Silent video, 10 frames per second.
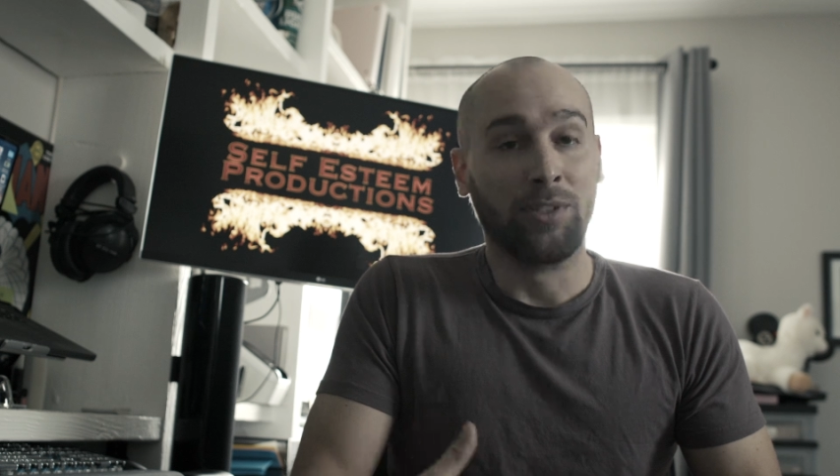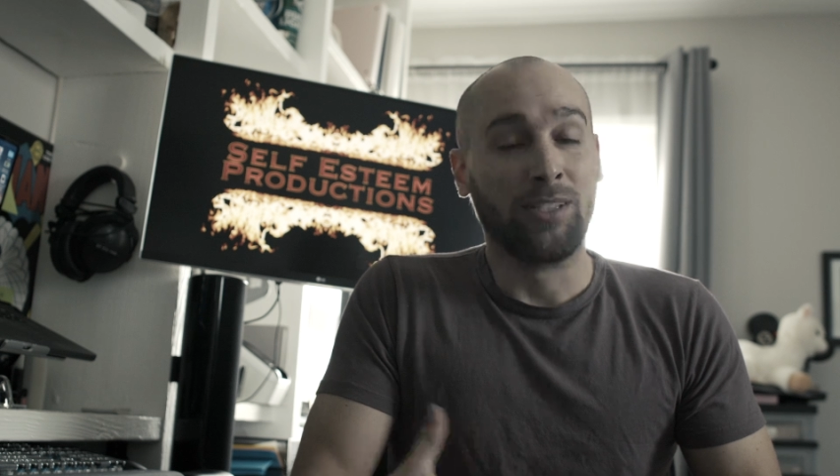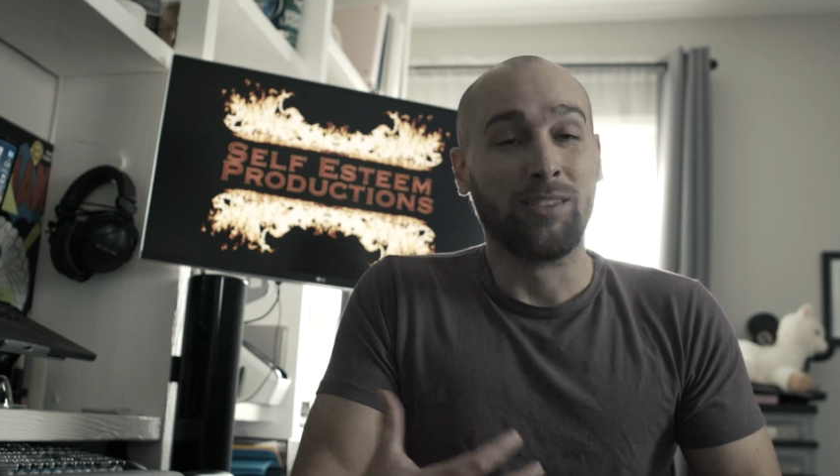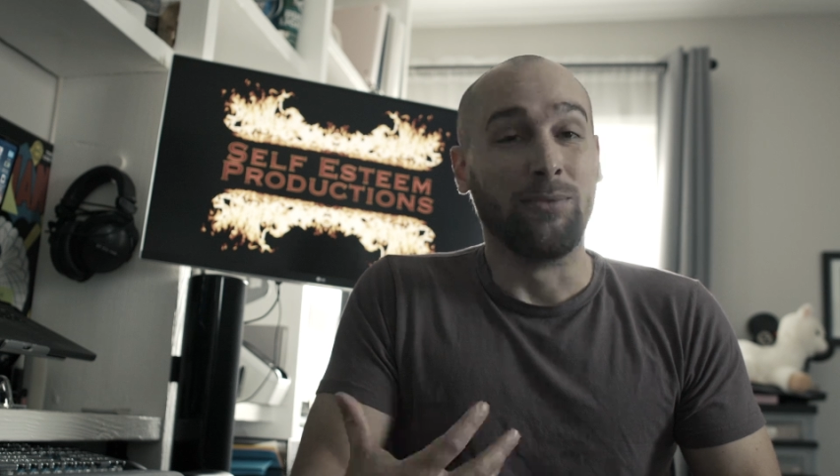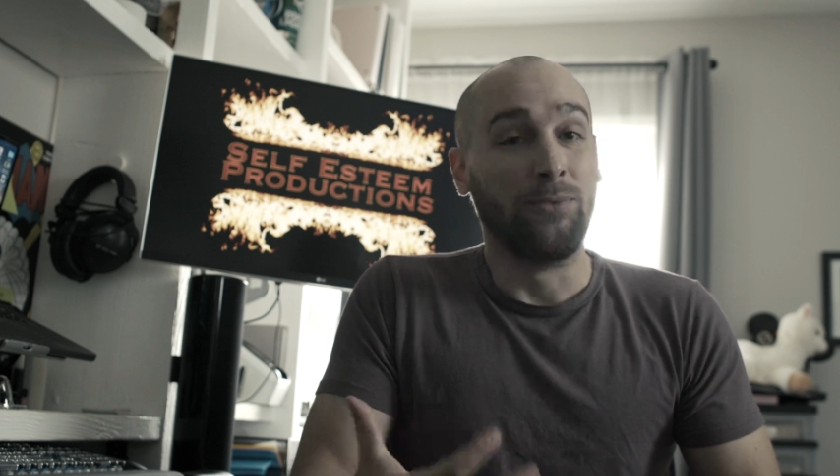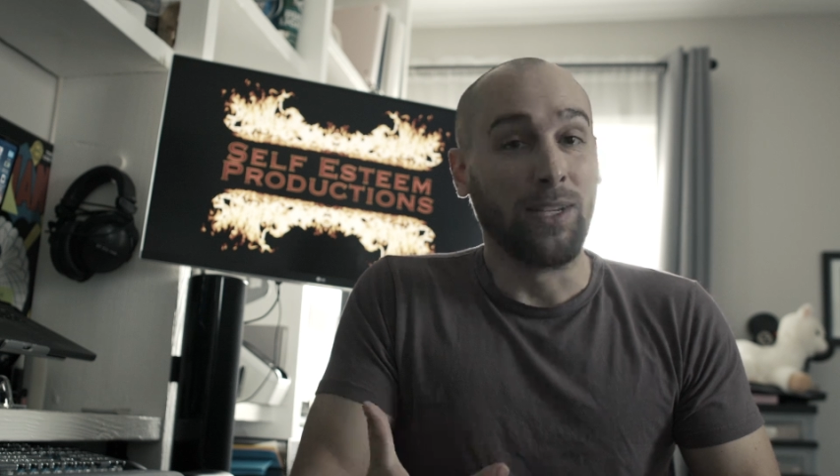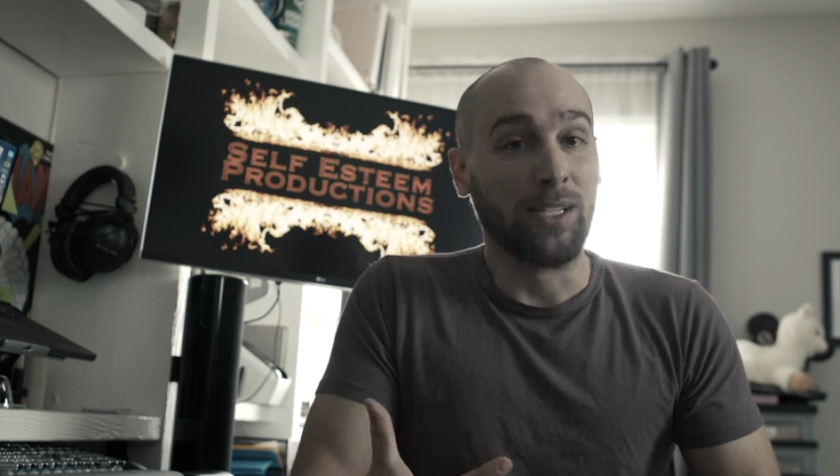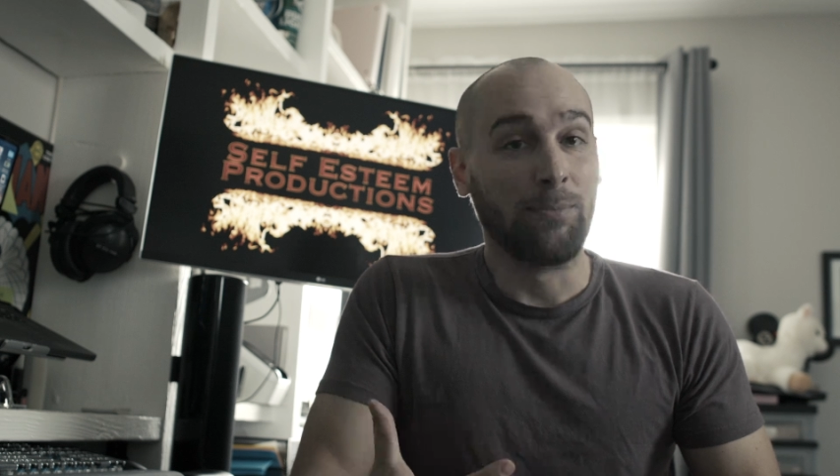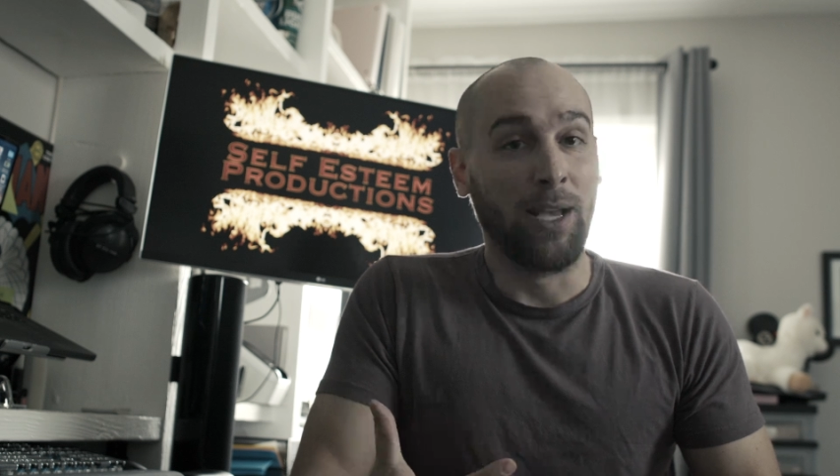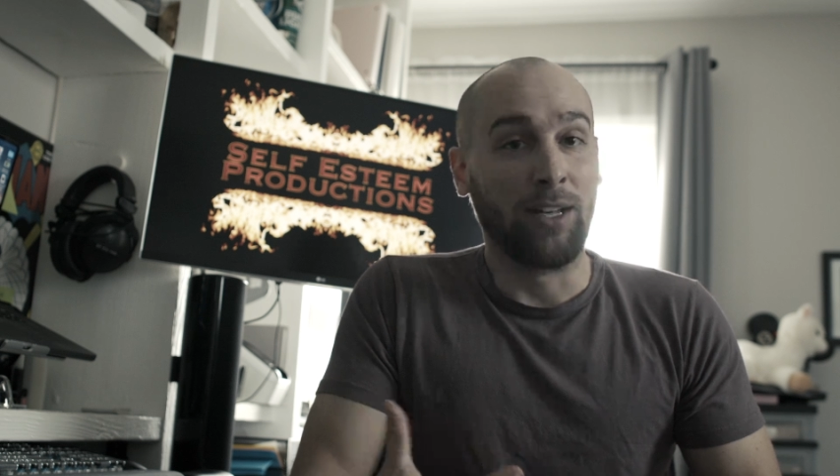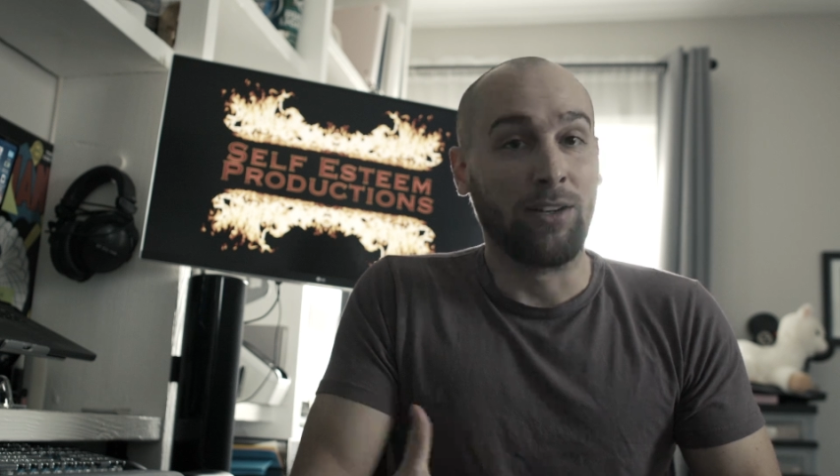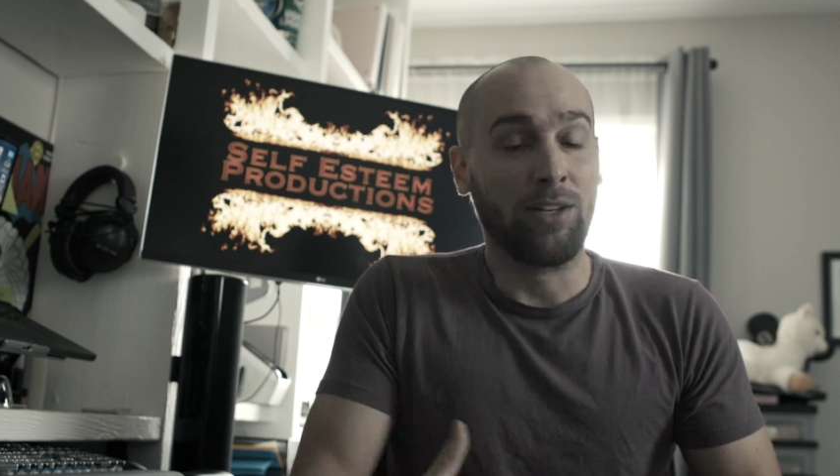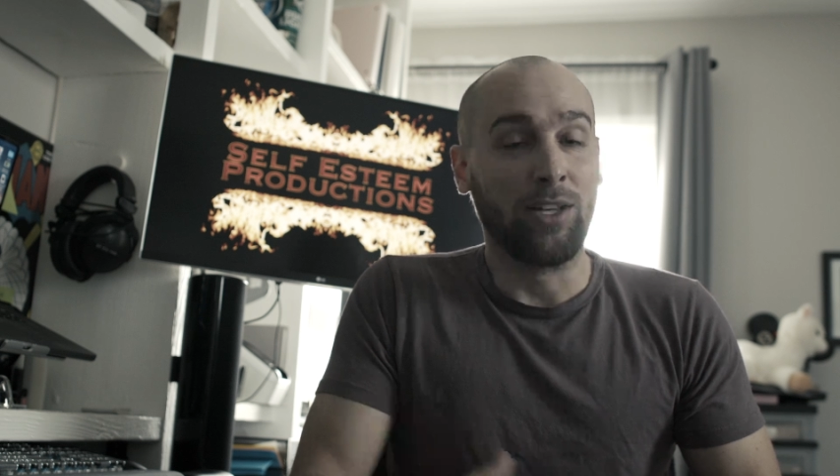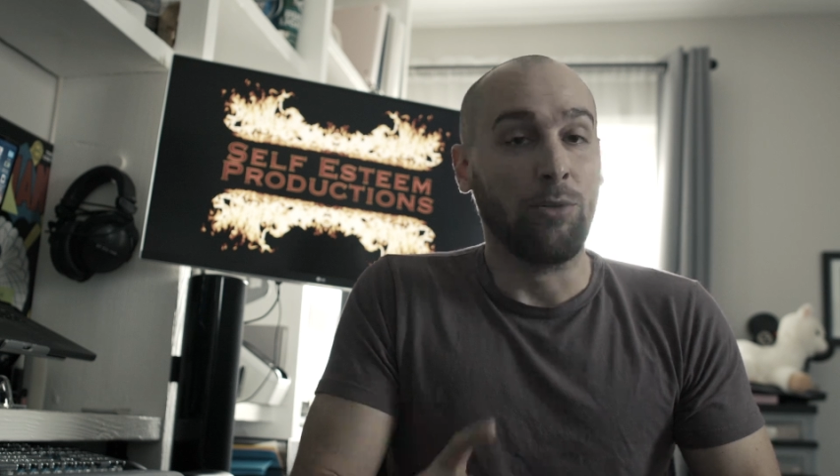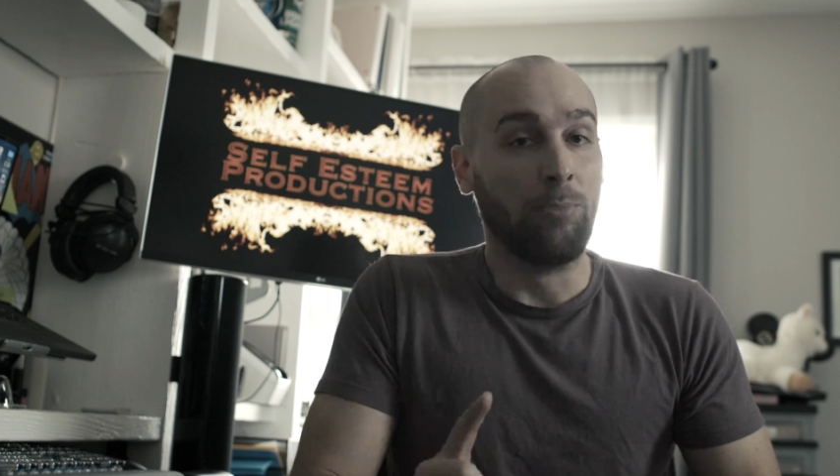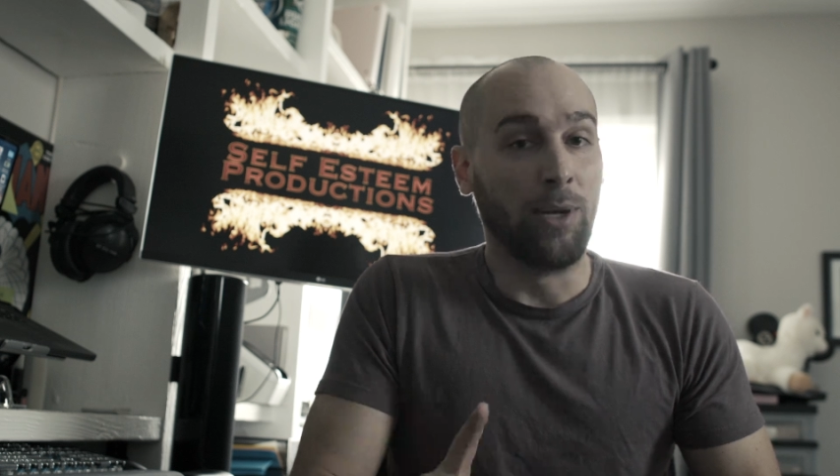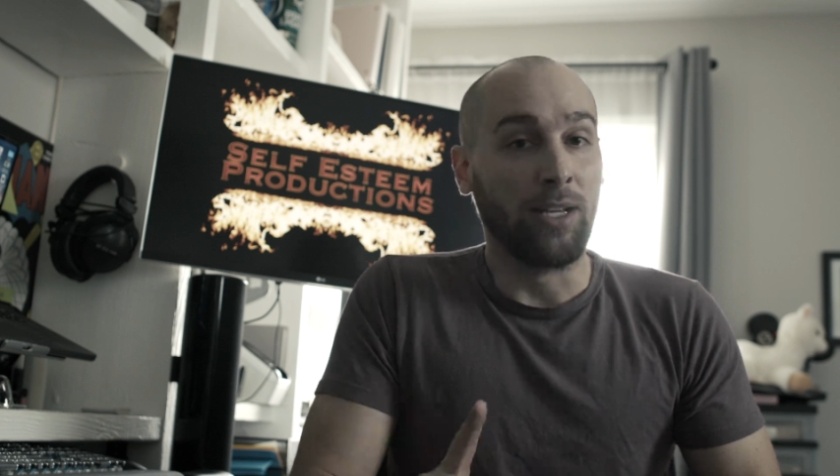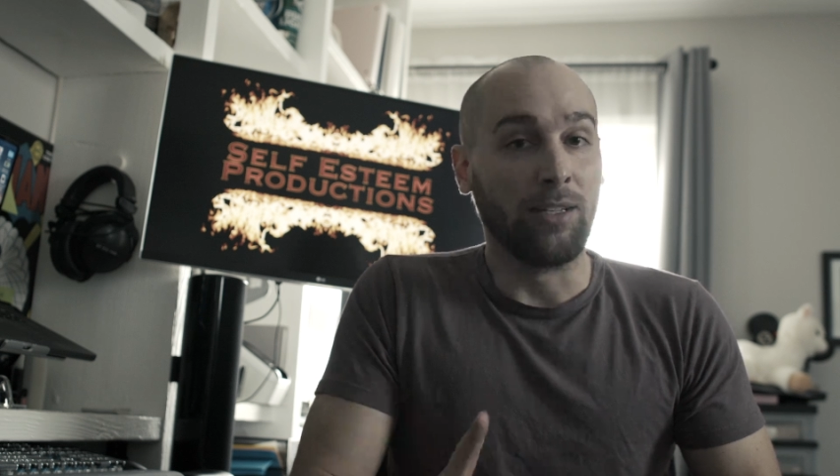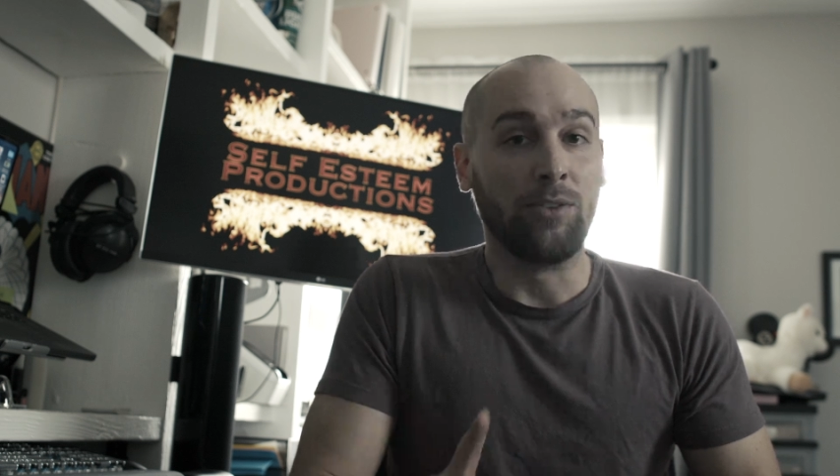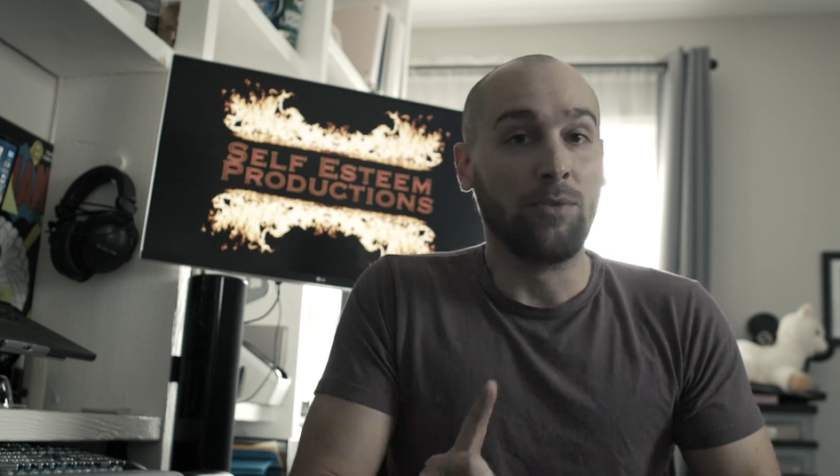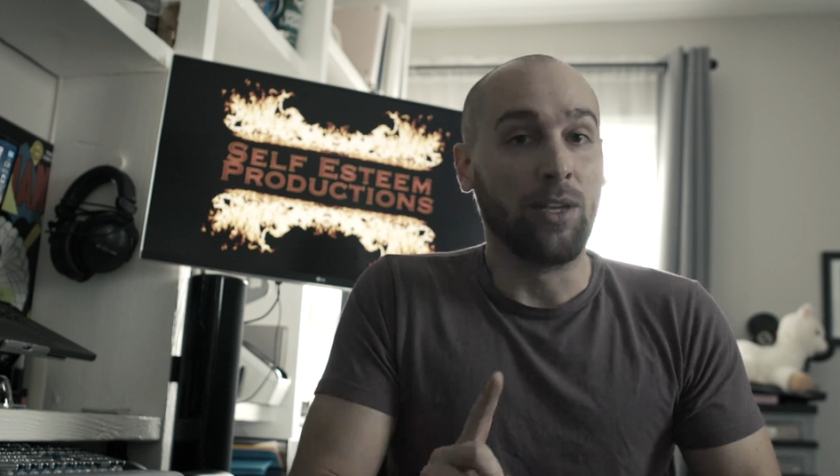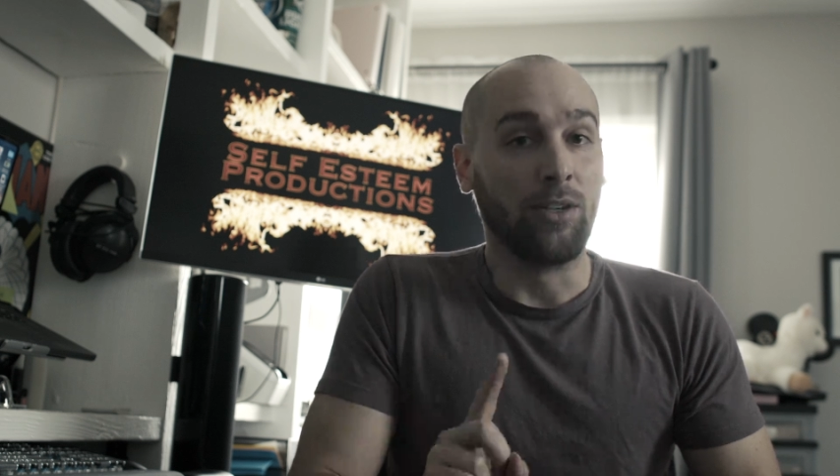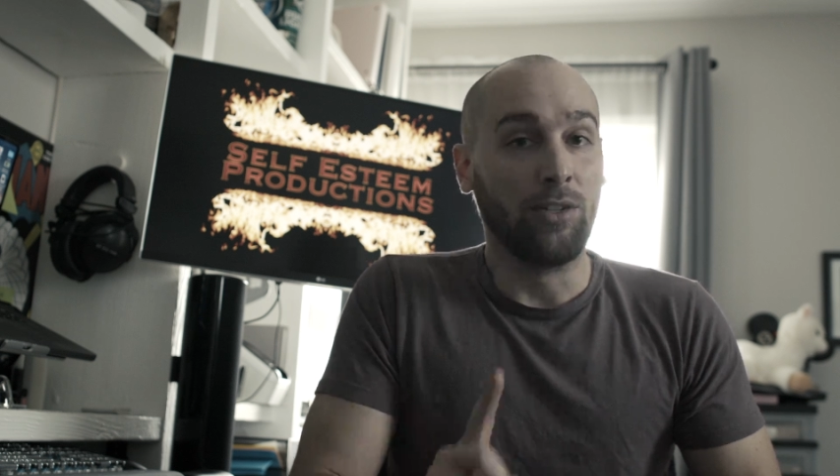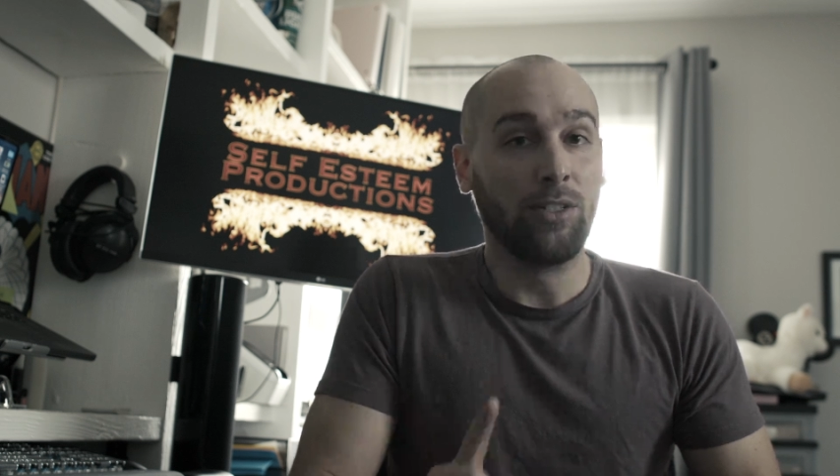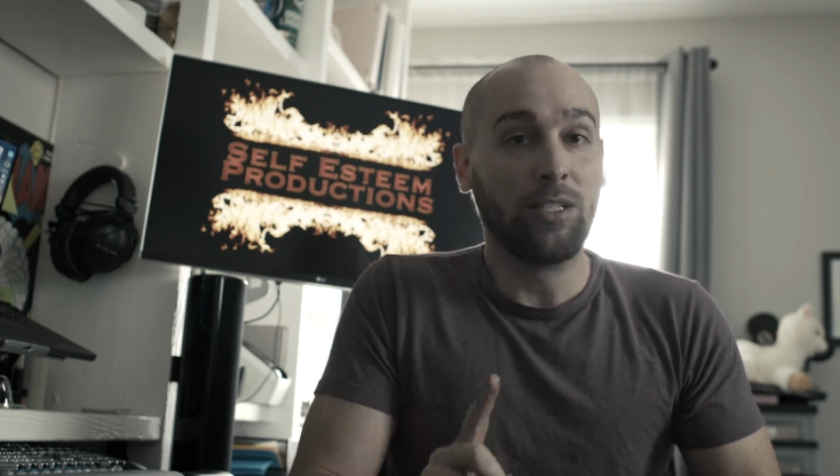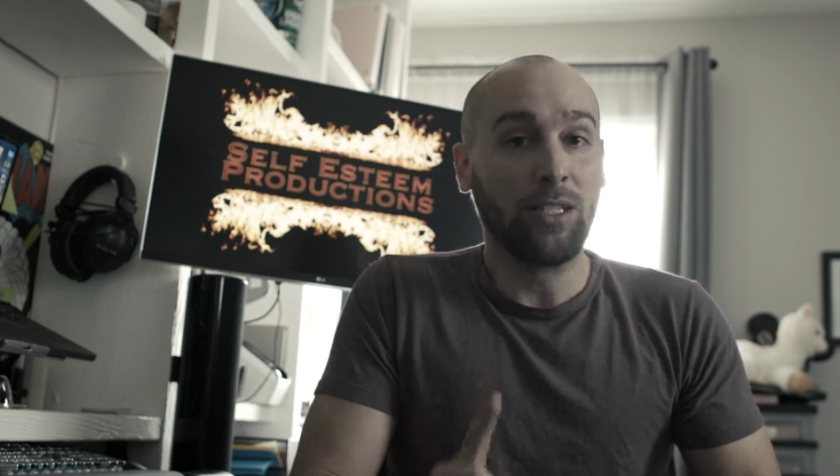It doesn't fix bad audio, but if you get good,